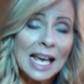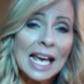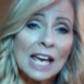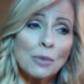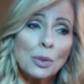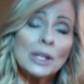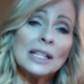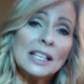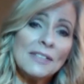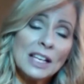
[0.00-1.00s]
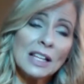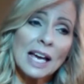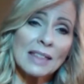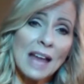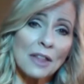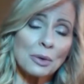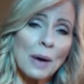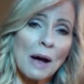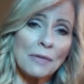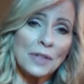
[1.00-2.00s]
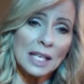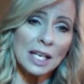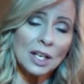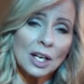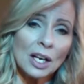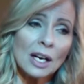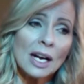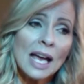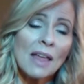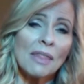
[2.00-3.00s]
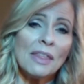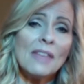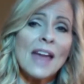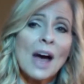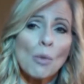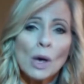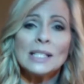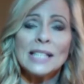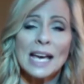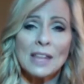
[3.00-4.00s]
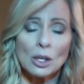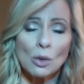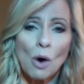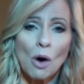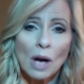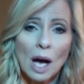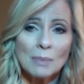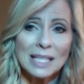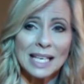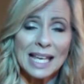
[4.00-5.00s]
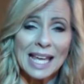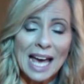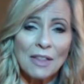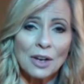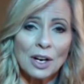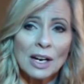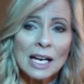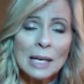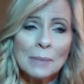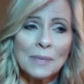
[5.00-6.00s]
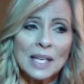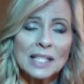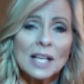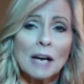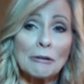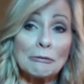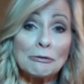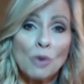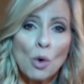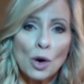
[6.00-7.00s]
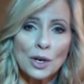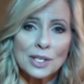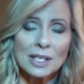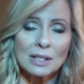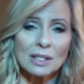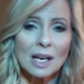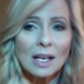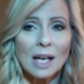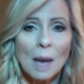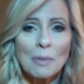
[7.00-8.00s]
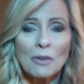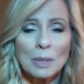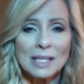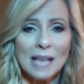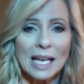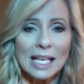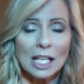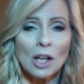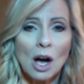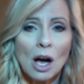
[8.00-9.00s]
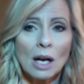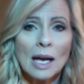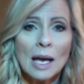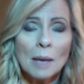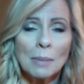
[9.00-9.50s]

If we're living like that throughout the year, then that one day that you all come together, it's not a forced suck it up, everybody's got to get along.